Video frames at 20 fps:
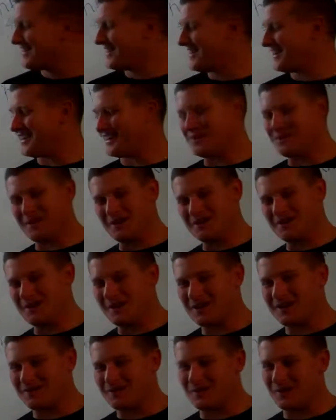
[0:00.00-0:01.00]
Anyways,
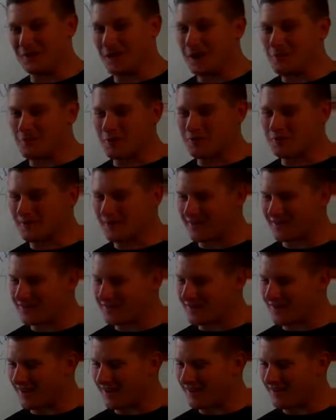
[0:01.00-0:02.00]
man. Well, I appreciate you
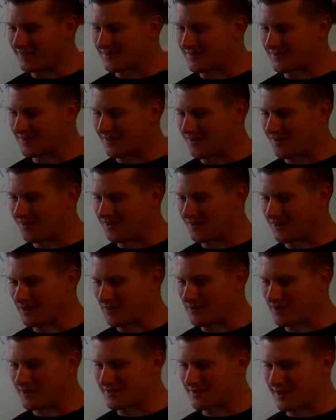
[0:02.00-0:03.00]
guys, you know,
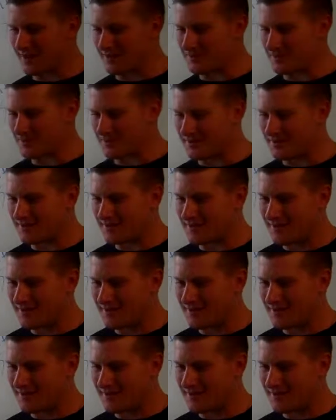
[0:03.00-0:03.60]
giving me the time to